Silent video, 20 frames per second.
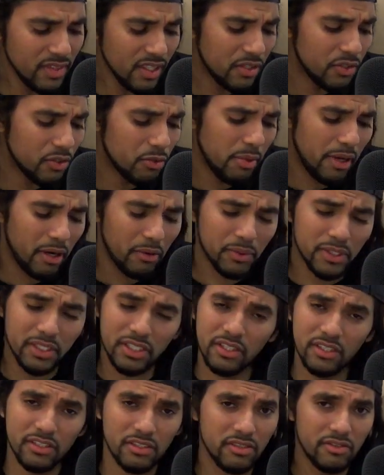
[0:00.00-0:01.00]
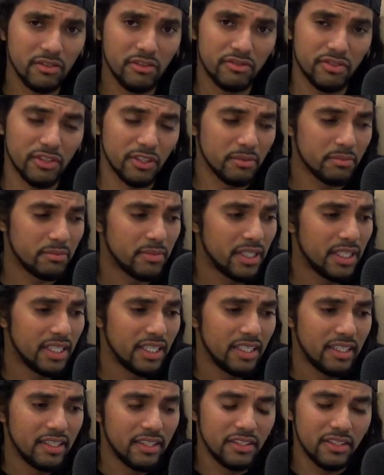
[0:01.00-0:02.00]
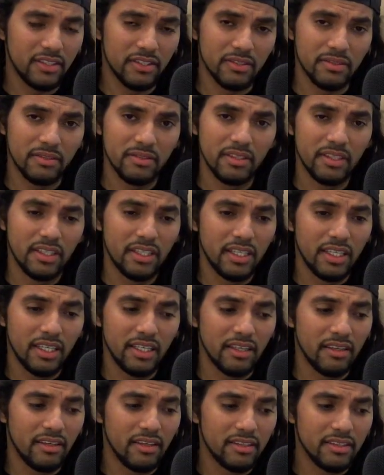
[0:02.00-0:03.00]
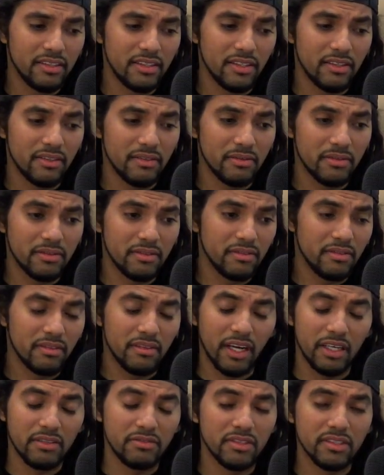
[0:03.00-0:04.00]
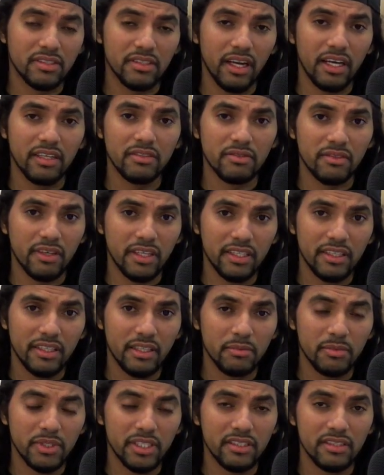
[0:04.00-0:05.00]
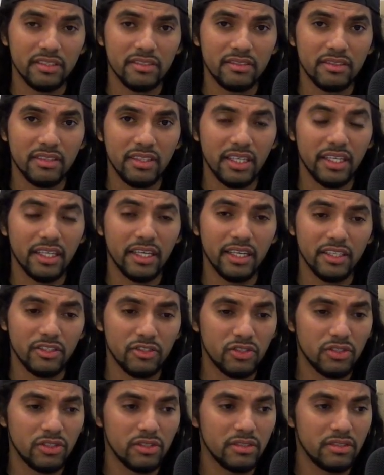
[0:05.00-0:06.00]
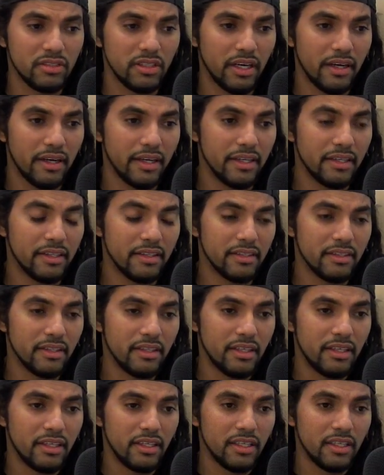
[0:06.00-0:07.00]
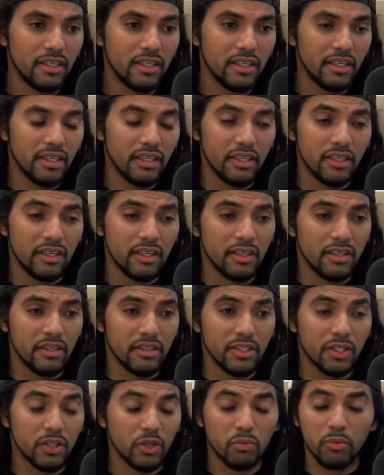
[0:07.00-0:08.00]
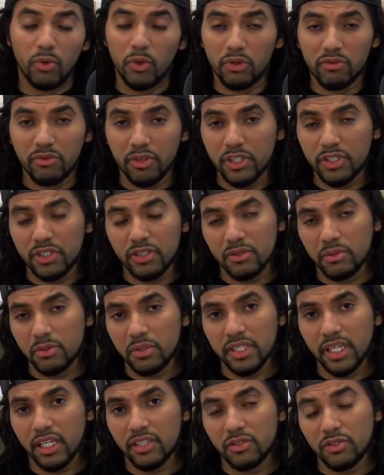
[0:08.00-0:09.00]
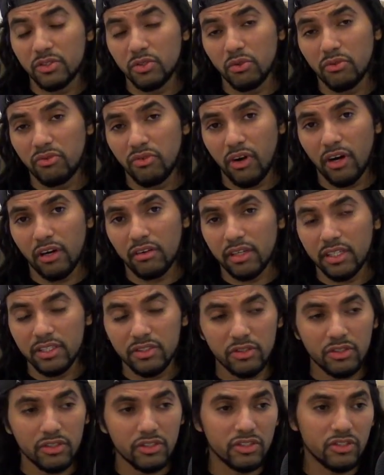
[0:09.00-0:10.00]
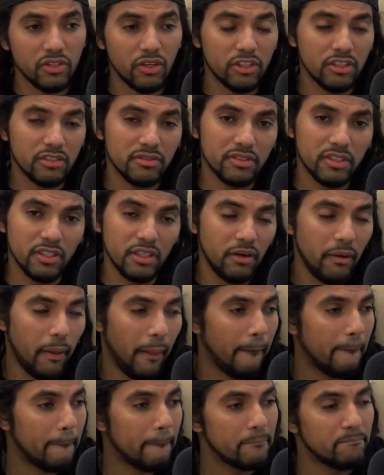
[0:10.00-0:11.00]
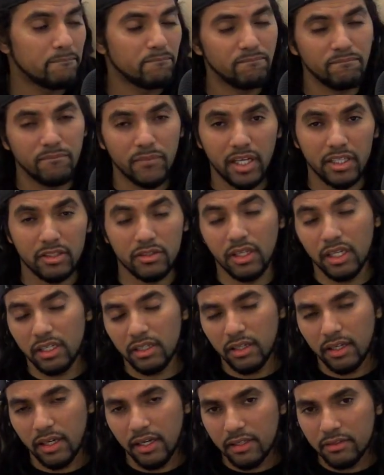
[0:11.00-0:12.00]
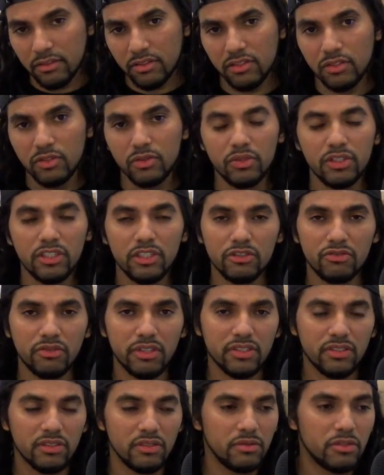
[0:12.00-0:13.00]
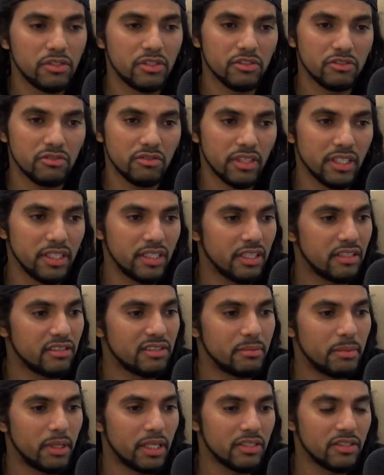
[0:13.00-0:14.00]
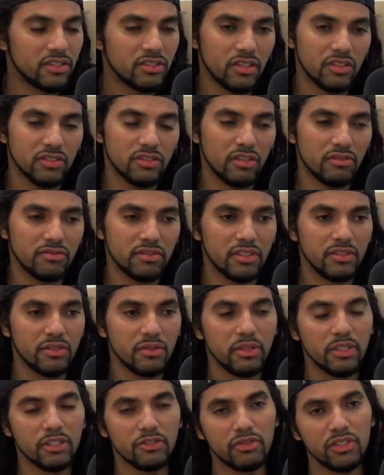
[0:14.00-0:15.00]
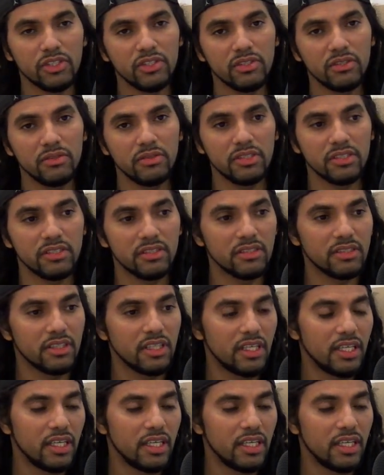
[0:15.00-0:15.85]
No matter which country you're from, you know, life is life, right? I mean, it hits you, and motivation only gets you so far, right? You could start off good, like that. Hence, New Year's resolutions, right? Everybody starts off the New Year's resolutions